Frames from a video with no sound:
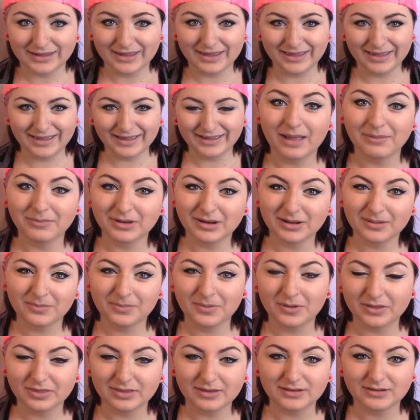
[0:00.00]
I'm going to
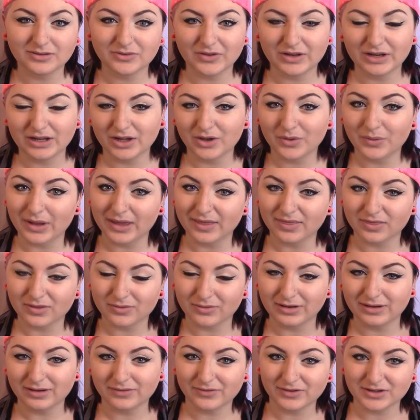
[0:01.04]
put this video in
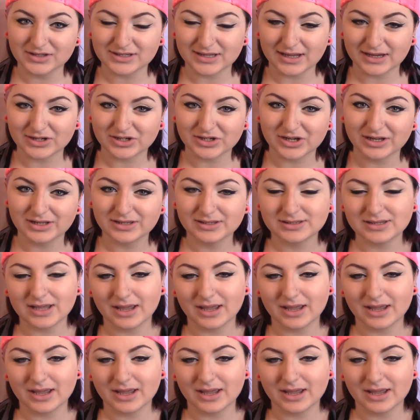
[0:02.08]
3 different sections.